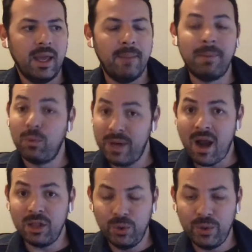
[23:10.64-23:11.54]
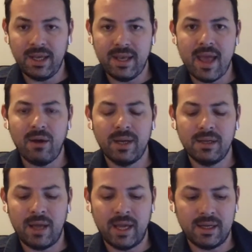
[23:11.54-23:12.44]
But we are looking now at
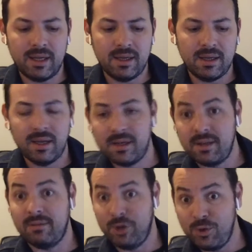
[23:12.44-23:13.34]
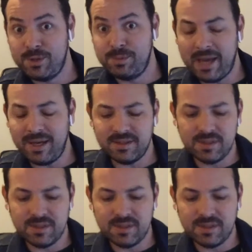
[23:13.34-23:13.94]
a new space.